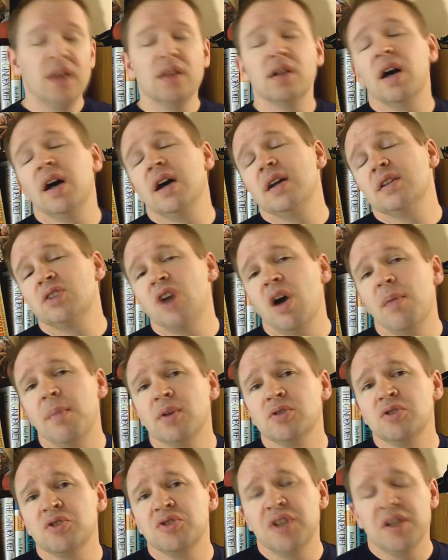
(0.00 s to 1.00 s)
He, uh, Thom
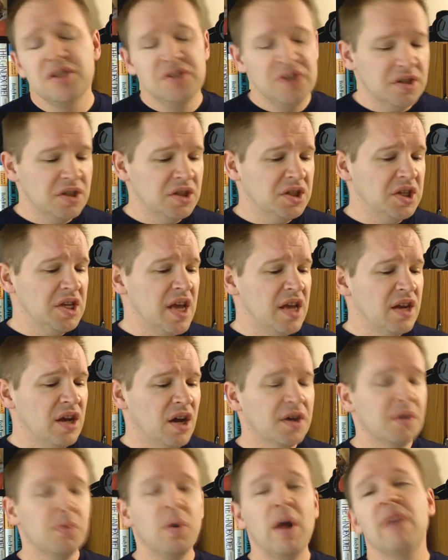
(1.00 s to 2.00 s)
also says that the
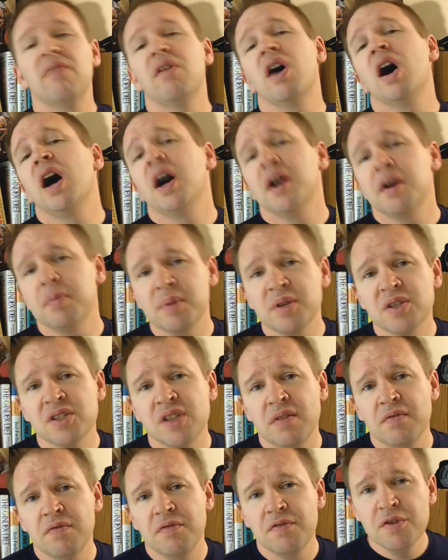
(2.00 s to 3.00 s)
D800 will have a 100%
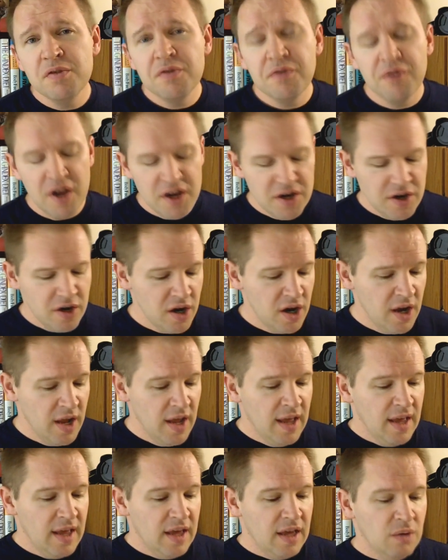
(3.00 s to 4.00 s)
viewfinder.
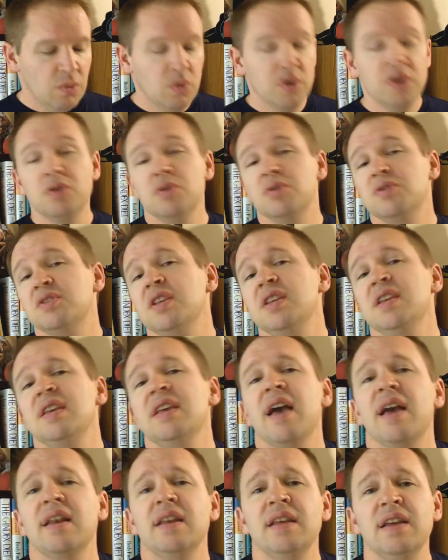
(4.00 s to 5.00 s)
It will use the
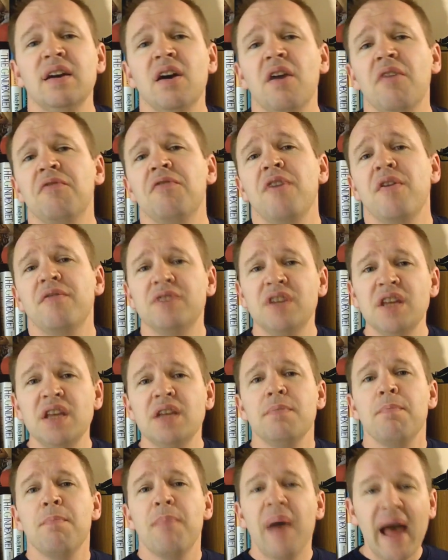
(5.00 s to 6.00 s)
EN-EL
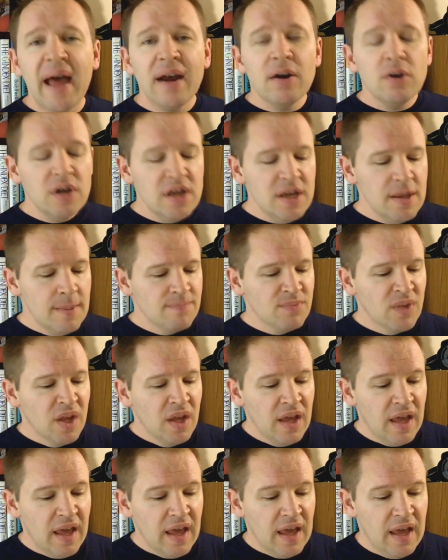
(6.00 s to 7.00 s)
15 battery
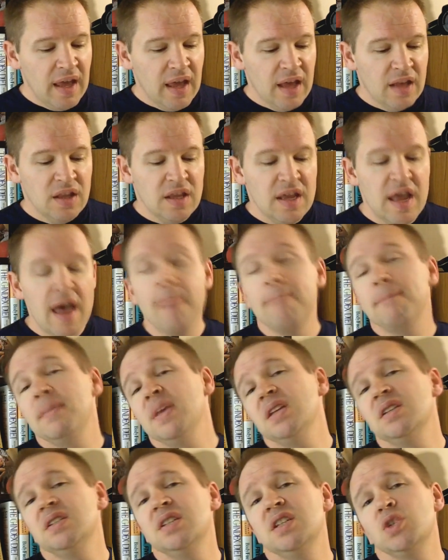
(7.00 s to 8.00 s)
and the
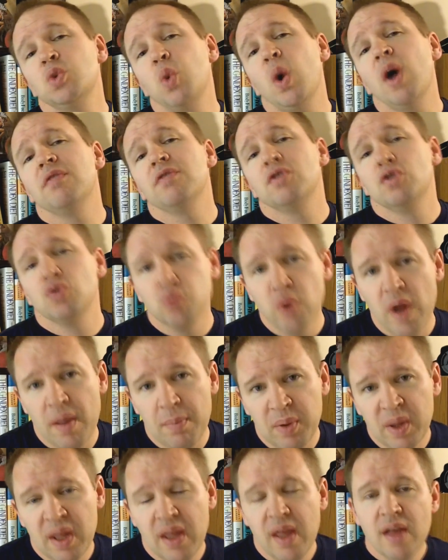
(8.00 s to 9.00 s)
MB D12
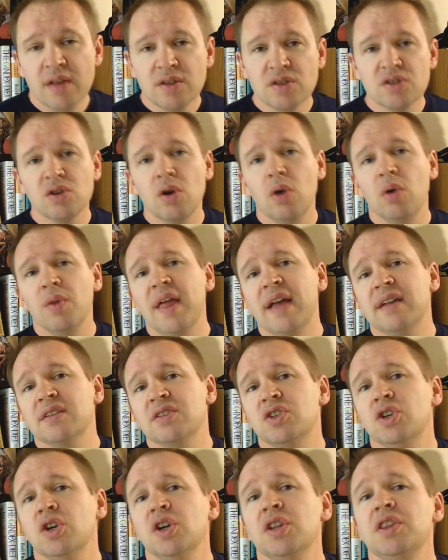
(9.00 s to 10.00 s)
grip. So that is
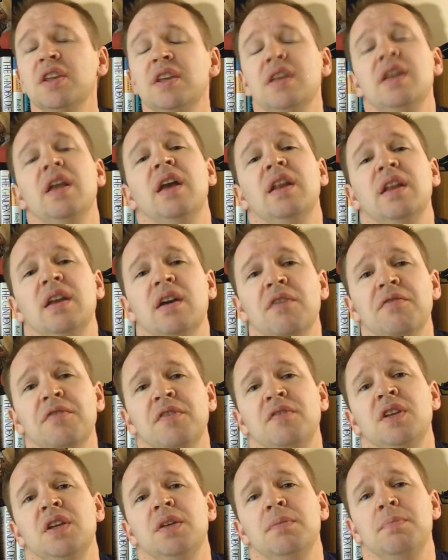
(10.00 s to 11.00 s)
good. The EN-EL
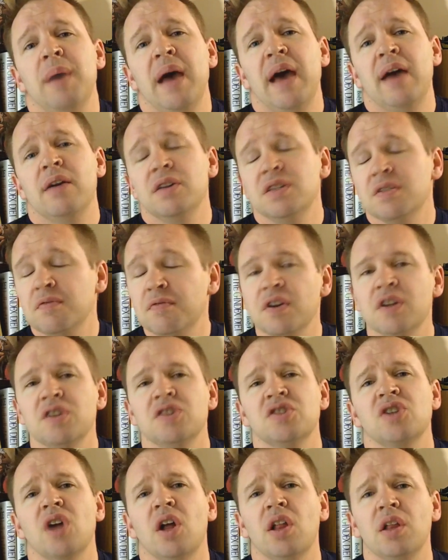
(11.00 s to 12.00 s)
15 battery is a very
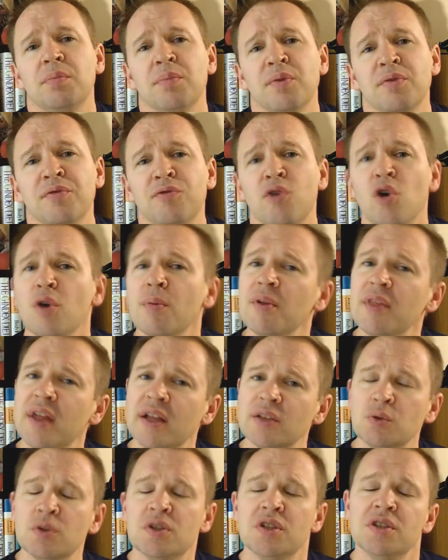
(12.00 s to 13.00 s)
solid performer.
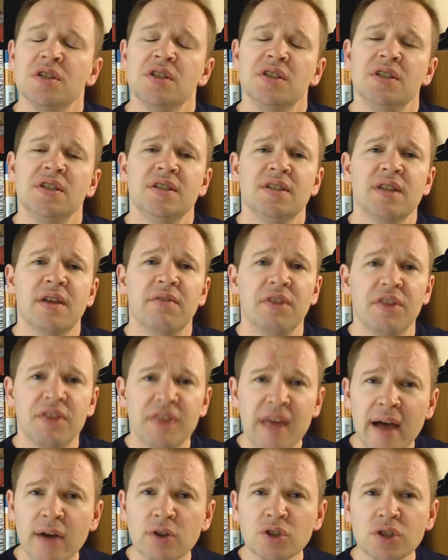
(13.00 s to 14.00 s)
That's what's in the
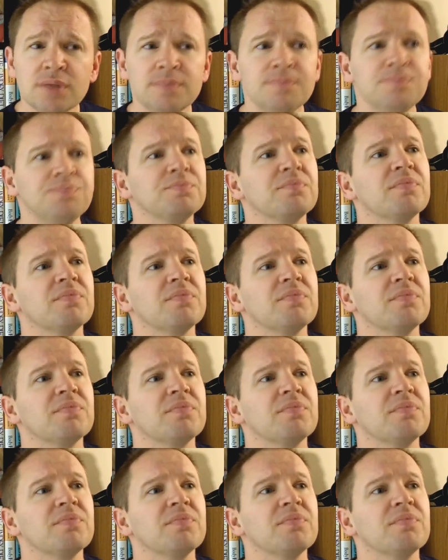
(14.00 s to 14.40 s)
D7000.